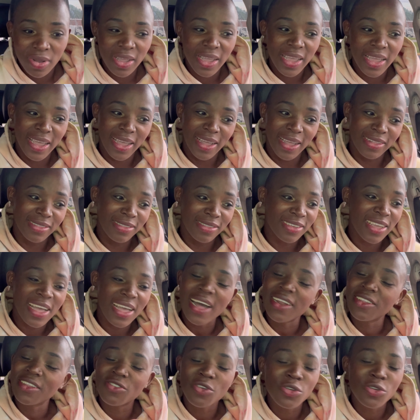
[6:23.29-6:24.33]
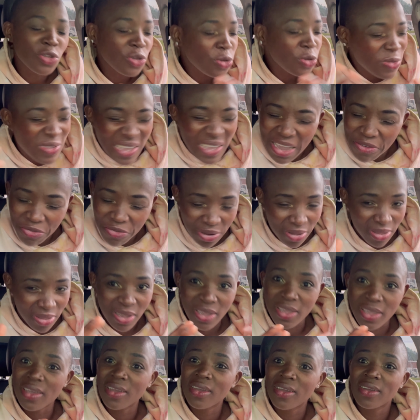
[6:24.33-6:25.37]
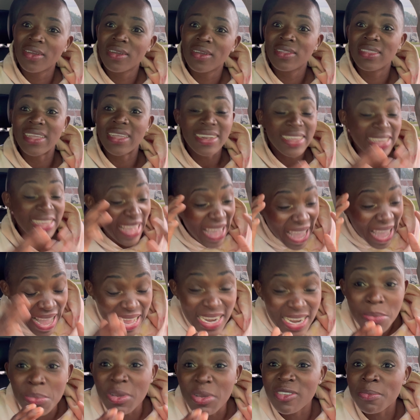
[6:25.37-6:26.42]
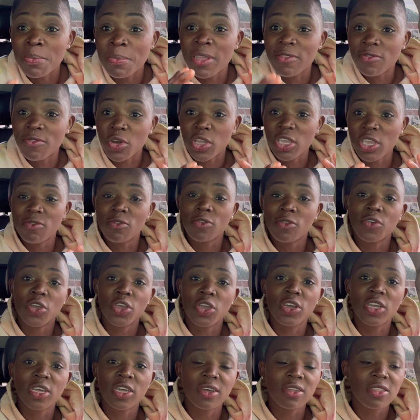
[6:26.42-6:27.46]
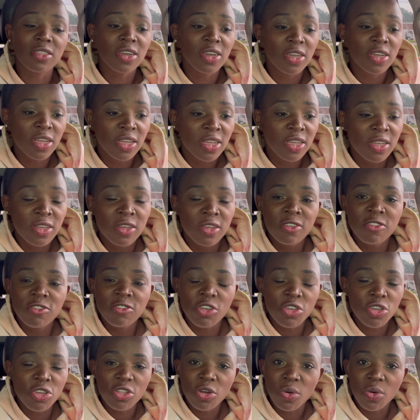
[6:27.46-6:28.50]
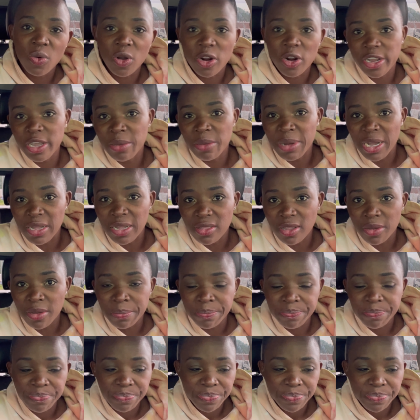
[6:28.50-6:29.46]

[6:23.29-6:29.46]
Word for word: And God is going to use everything that the enemy is meant for evil for your good. So you don't worry about them.